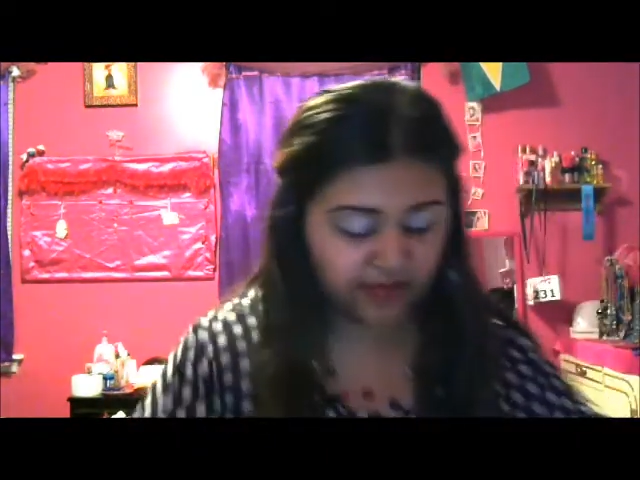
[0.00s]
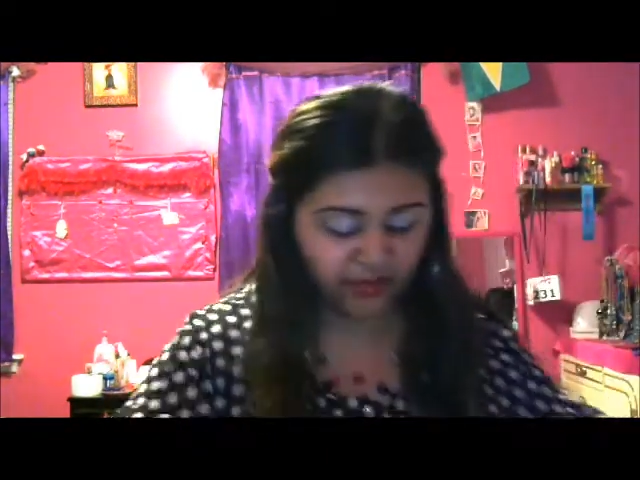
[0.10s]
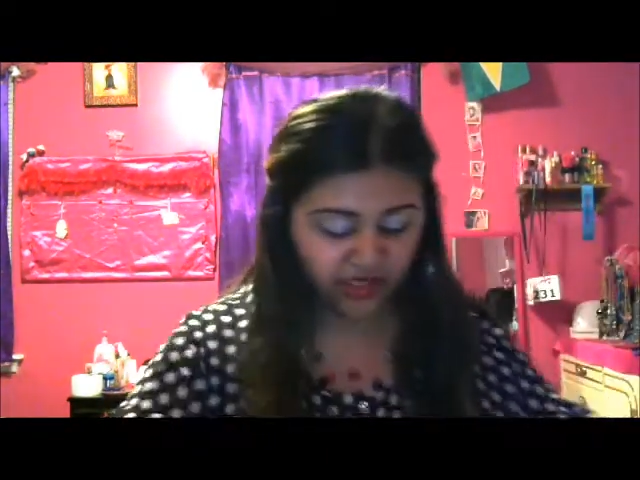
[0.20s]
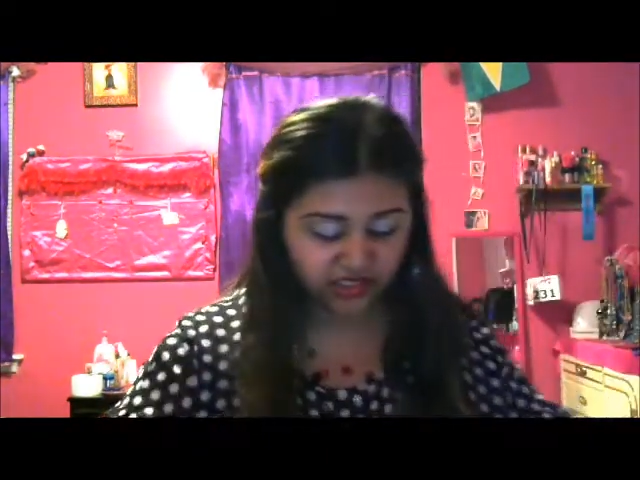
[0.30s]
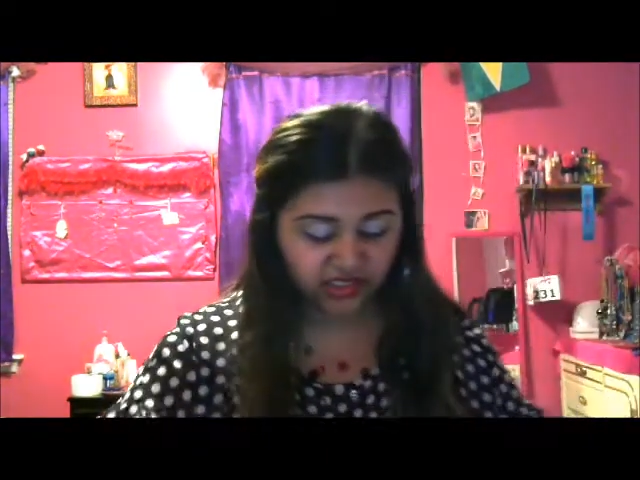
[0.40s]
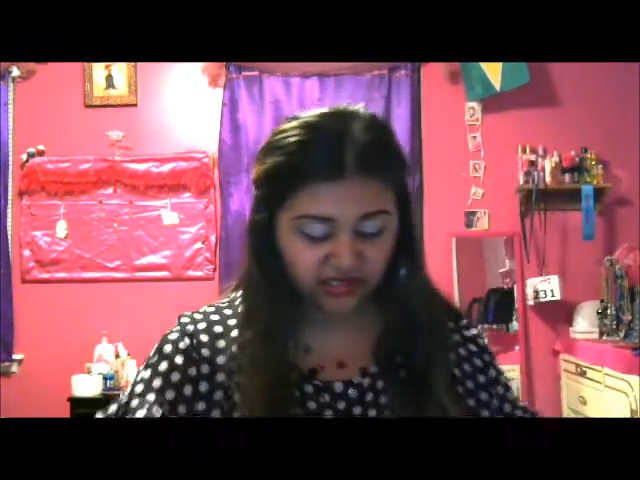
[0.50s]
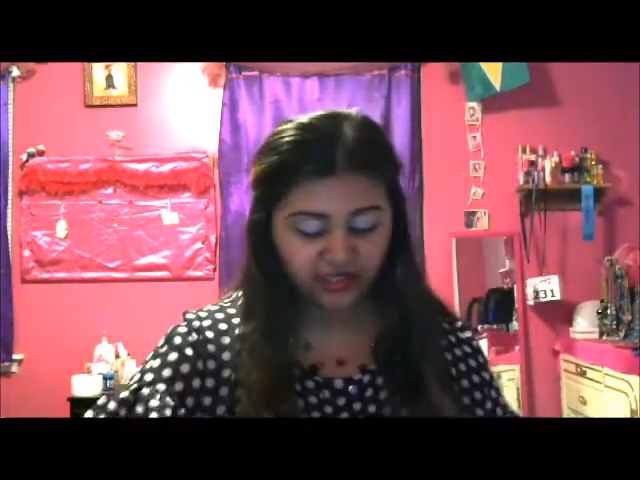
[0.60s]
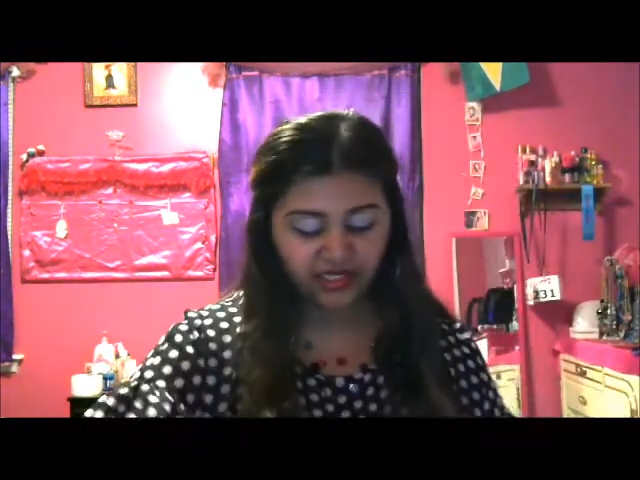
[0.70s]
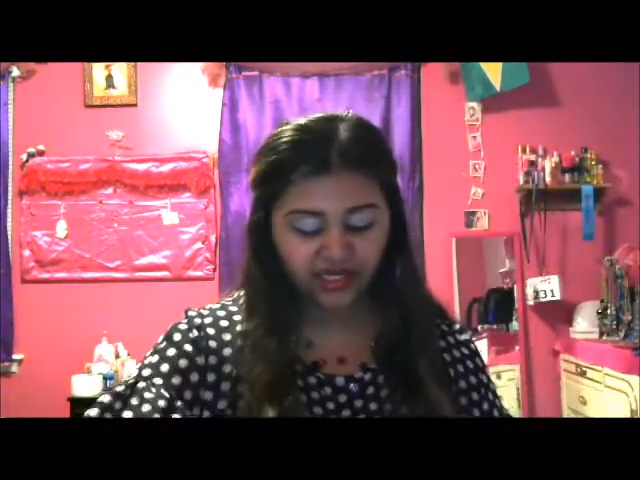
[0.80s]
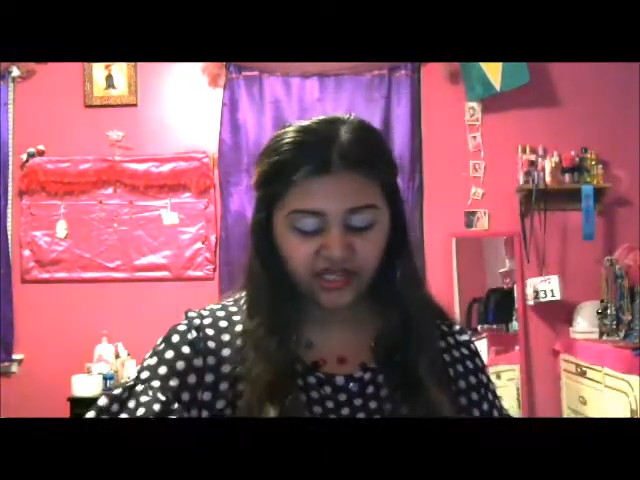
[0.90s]
Bonton, I
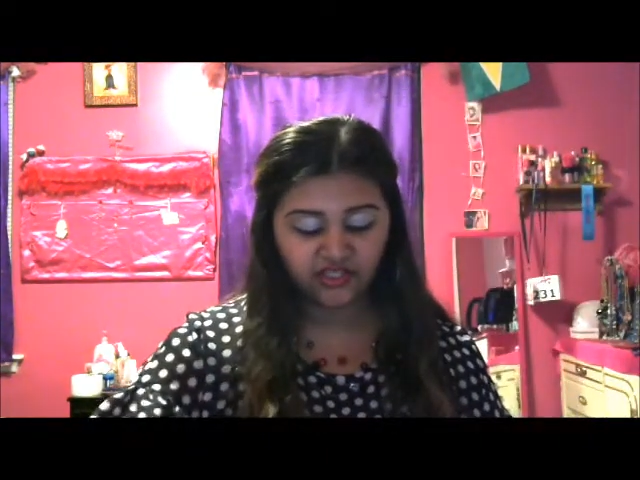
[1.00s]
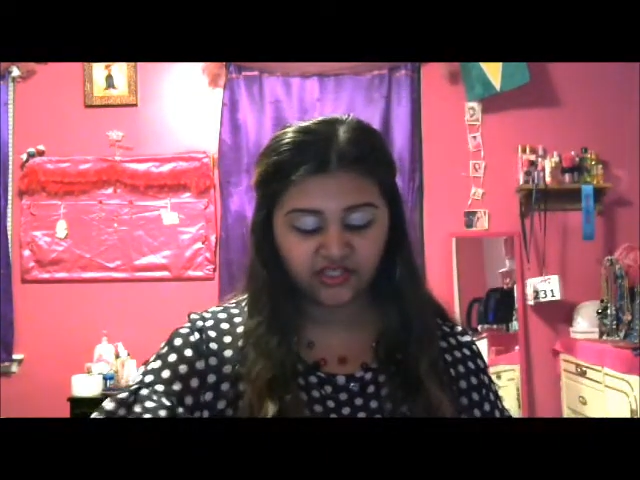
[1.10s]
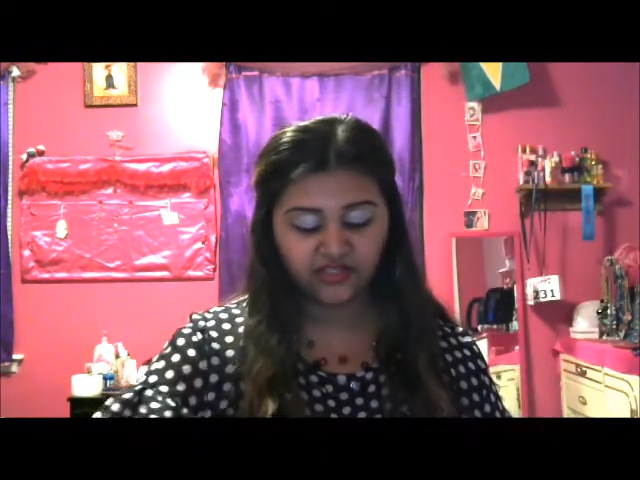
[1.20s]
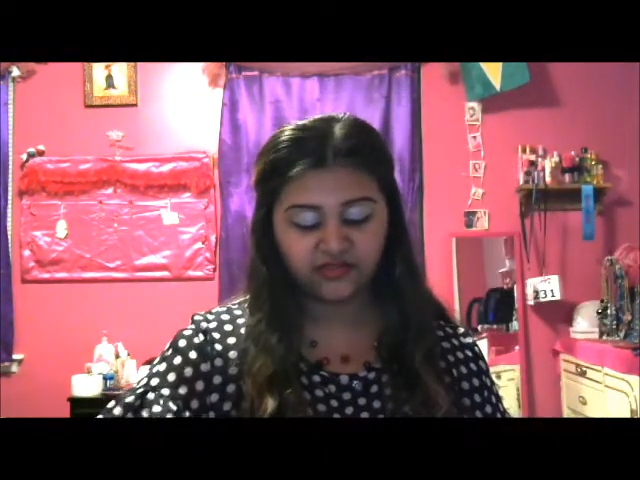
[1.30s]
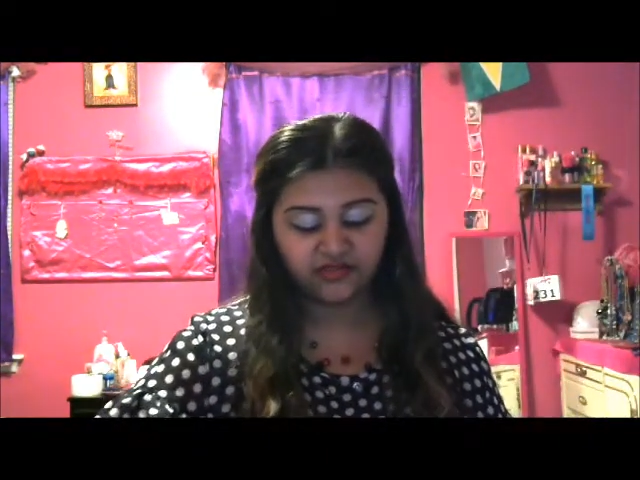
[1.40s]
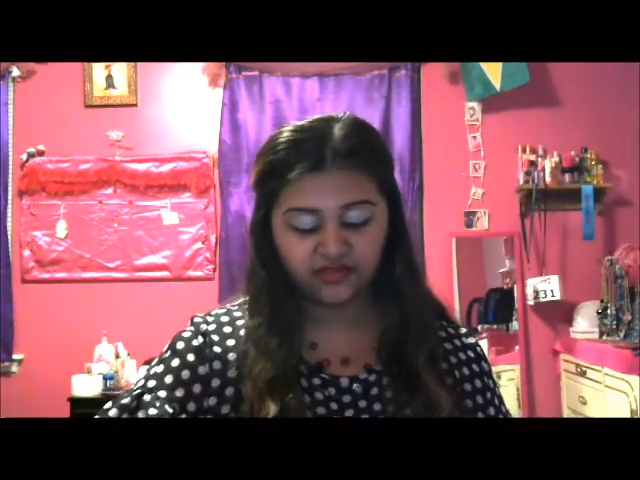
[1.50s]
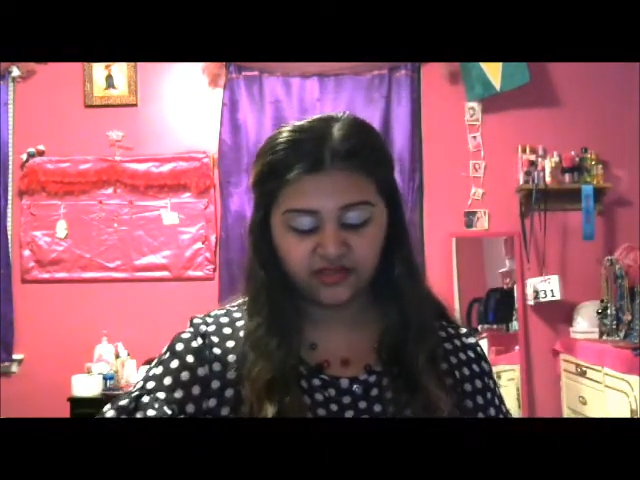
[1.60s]
mean, I just,